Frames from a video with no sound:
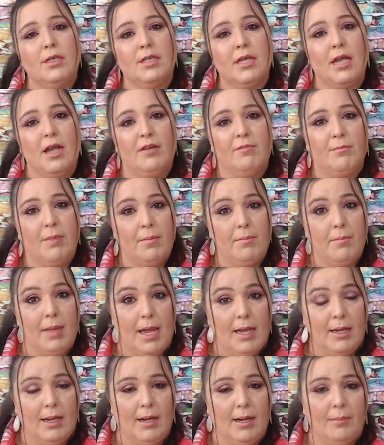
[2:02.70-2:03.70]
of my
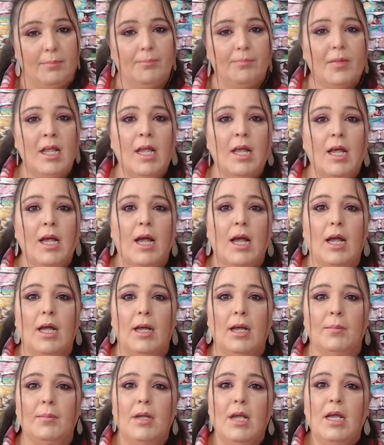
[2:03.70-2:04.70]
makeup.
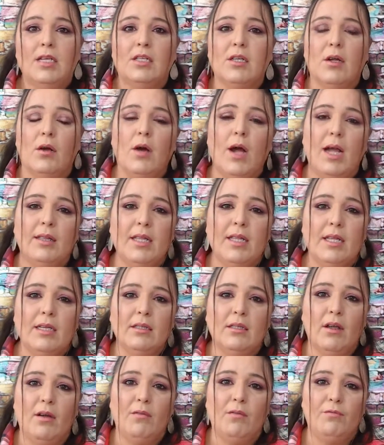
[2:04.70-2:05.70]
So I think
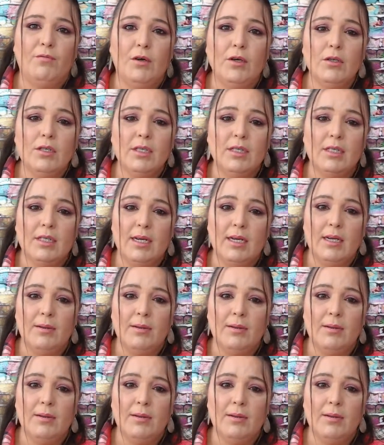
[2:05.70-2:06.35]
the first